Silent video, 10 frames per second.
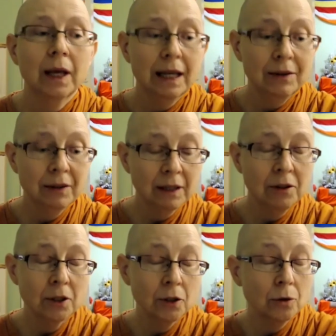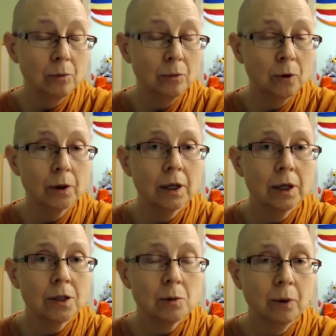even giving you more
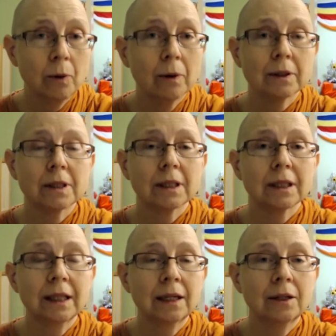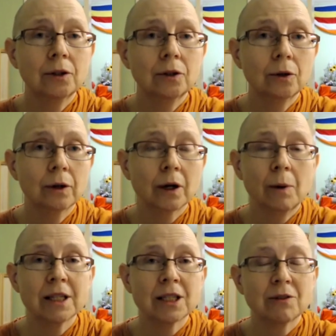support in your
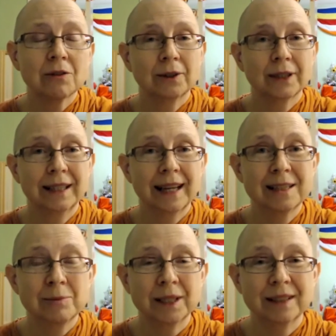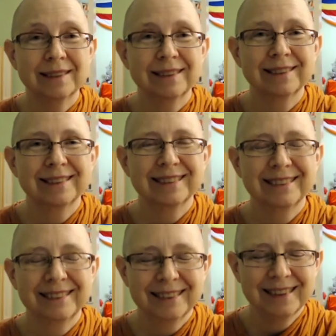quest for enlightenment.
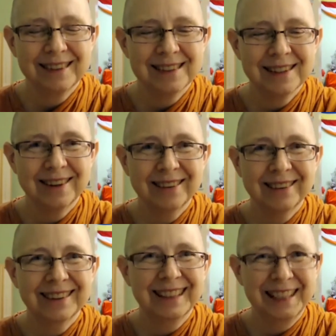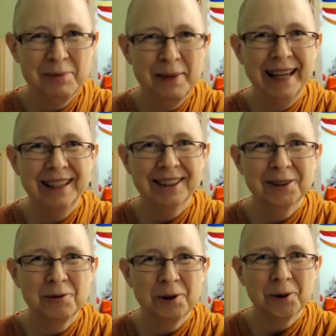So keep at it,
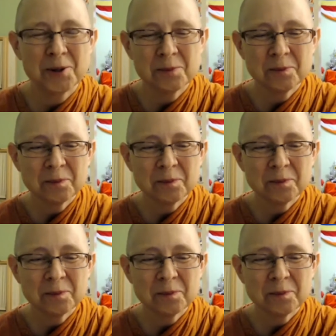good folks.